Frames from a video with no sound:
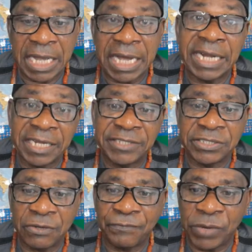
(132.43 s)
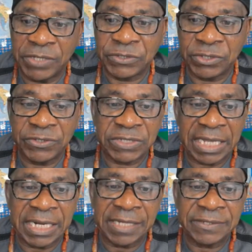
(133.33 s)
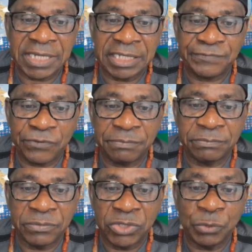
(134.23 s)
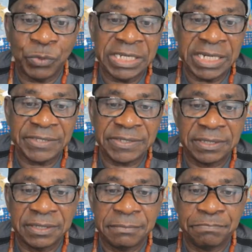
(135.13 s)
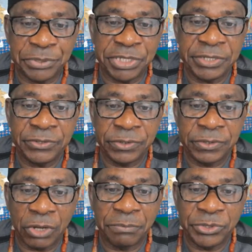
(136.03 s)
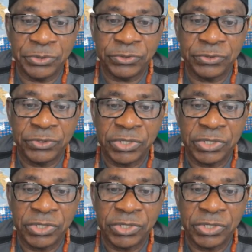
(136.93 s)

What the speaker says: Analysis of Questions and Answers from the Witness PWAAA.